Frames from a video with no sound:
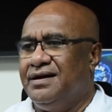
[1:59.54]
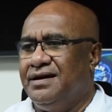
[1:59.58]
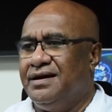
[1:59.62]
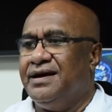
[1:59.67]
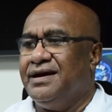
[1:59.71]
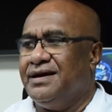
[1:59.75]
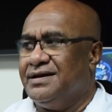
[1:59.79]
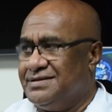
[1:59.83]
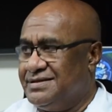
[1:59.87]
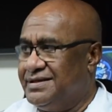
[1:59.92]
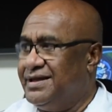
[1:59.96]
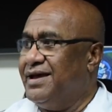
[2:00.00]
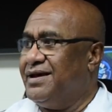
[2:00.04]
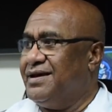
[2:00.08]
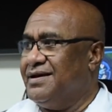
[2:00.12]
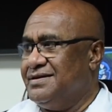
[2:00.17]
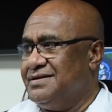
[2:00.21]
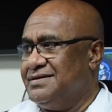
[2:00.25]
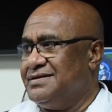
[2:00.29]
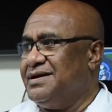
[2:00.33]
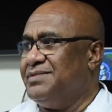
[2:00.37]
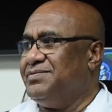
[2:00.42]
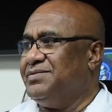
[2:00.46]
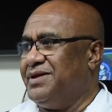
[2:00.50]
Has
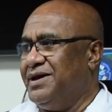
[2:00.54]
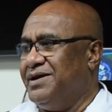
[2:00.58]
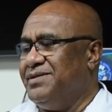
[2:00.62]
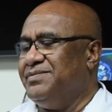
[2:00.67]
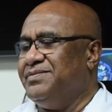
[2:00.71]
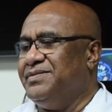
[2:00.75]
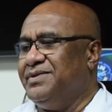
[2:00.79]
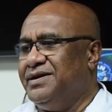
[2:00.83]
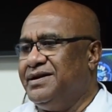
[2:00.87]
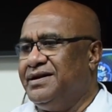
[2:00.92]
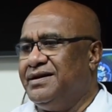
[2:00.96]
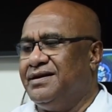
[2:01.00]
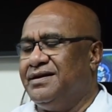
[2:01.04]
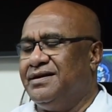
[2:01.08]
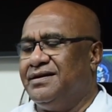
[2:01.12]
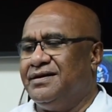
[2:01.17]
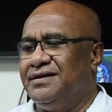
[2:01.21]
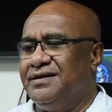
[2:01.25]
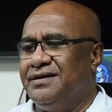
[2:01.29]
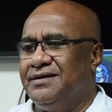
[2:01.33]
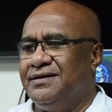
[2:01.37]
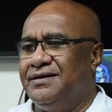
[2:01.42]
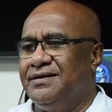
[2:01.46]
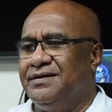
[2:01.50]
taken some time. And
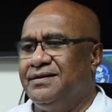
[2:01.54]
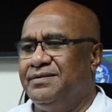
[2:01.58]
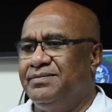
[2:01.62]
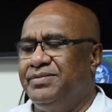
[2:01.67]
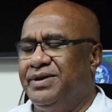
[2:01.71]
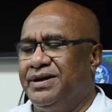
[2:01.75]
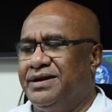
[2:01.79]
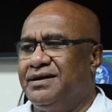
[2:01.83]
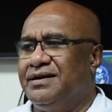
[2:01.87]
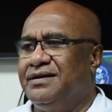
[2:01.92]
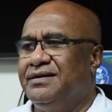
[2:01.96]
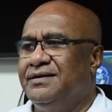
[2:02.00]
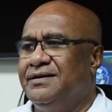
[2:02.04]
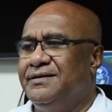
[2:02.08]
but.